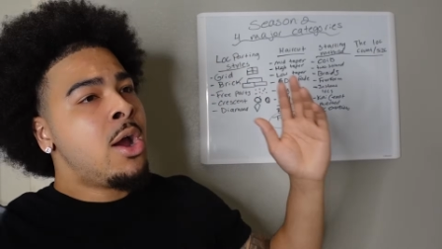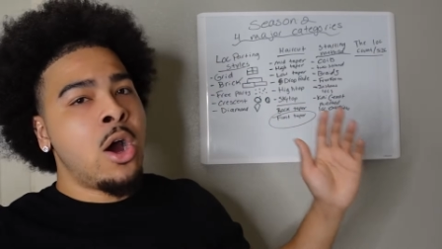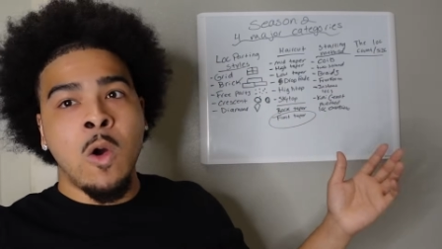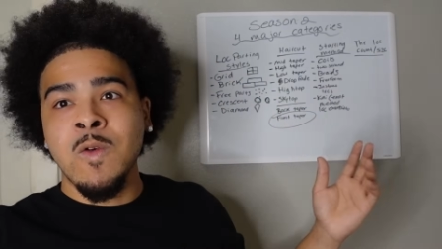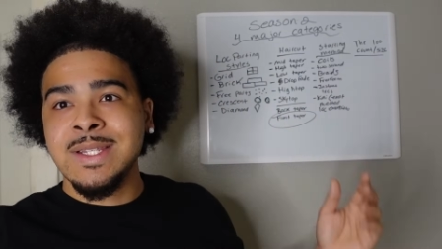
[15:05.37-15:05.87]

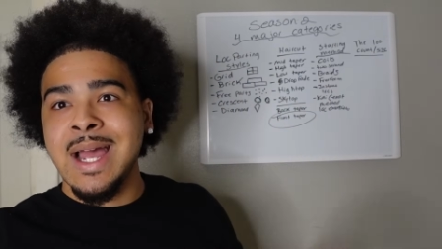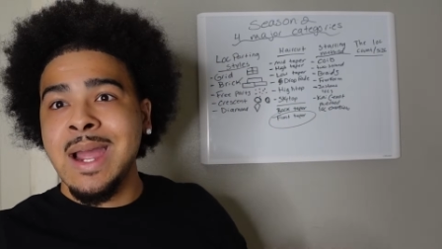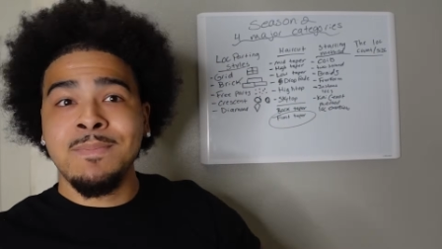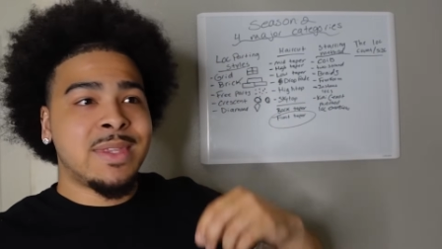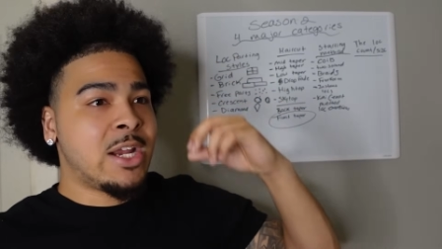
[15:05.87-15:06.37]
Over
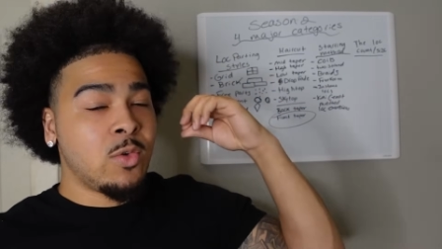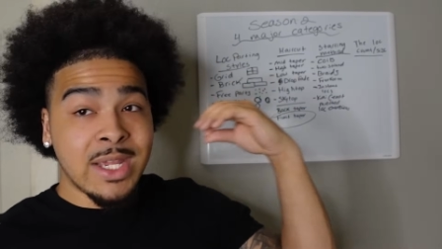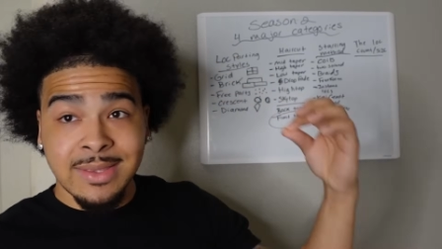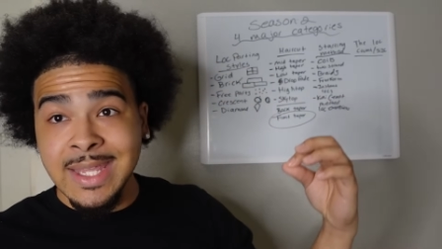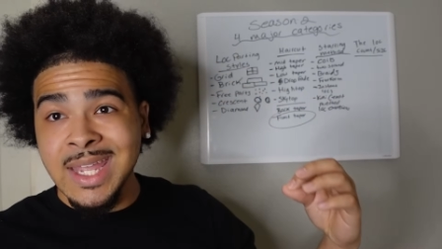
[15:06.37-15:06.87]
time, they're gonna
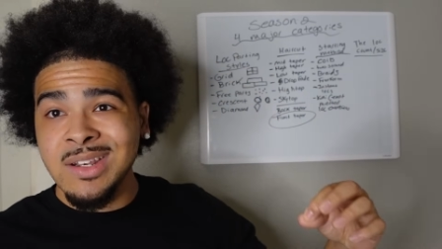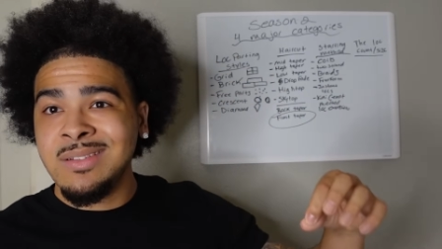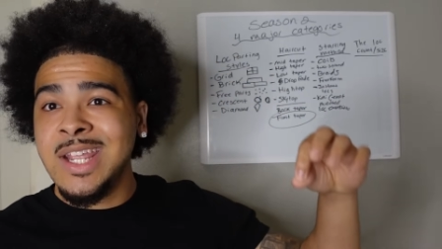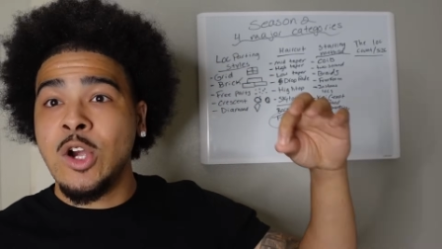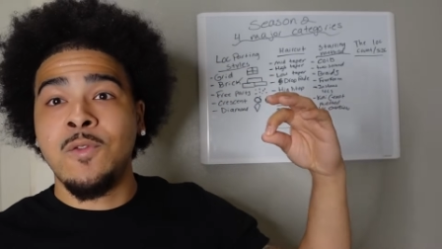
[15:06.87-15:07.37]
get thin,
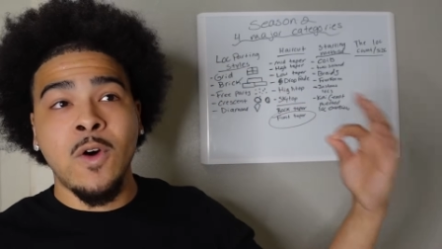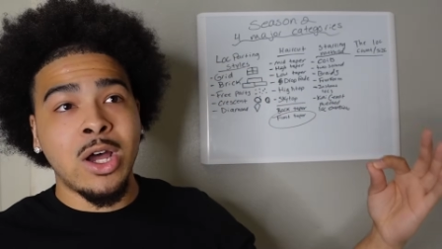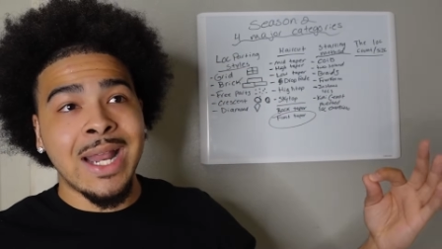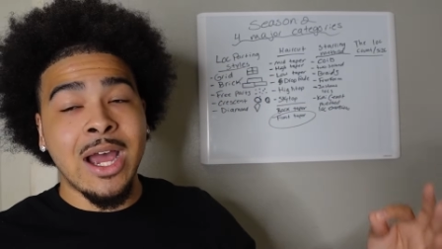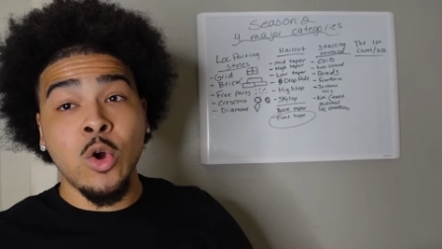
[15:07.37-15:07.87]
they're gonna
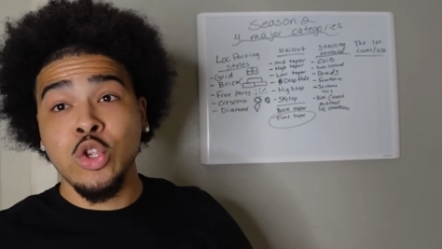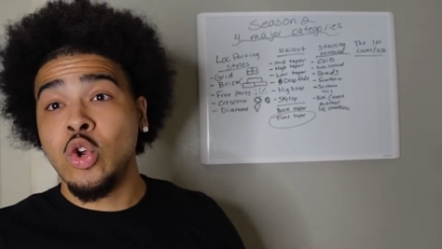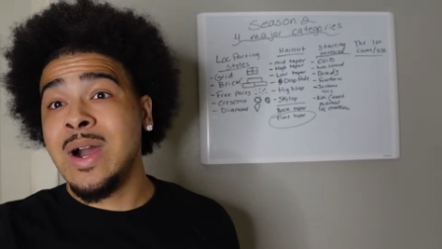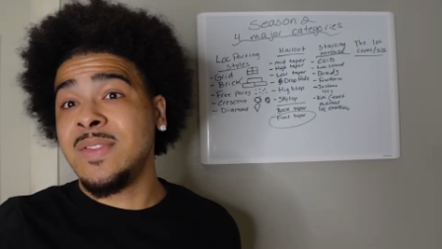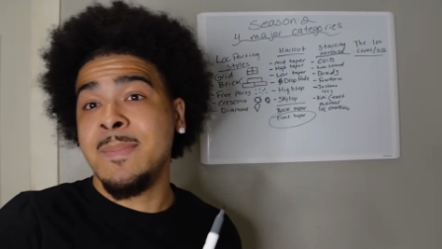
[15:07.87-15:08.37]
fall out, you're
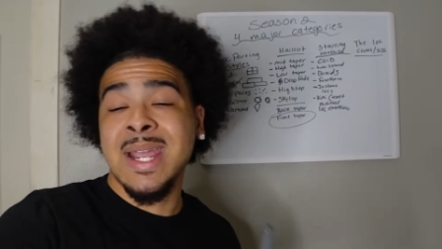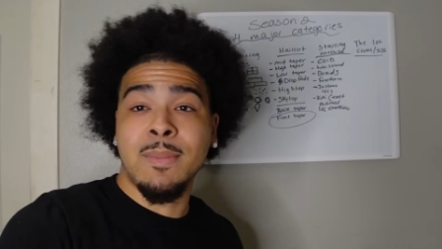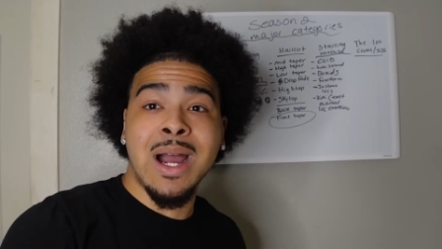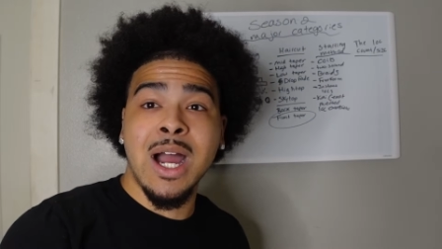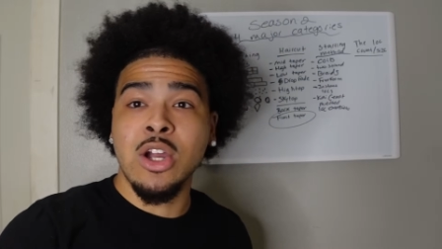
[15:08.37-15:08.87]
gonna have to make them
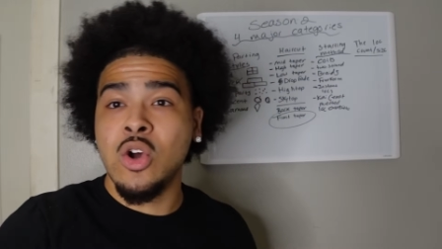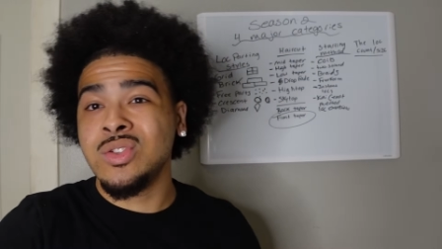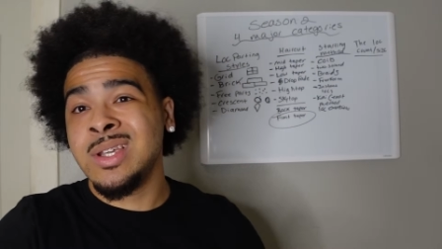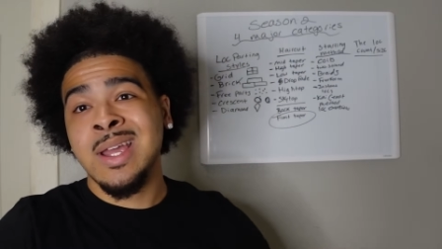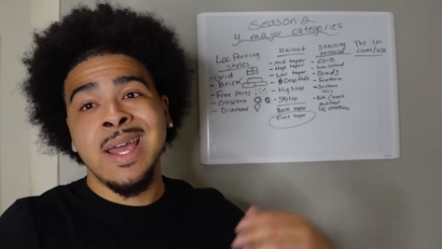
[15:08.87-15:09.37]
congos,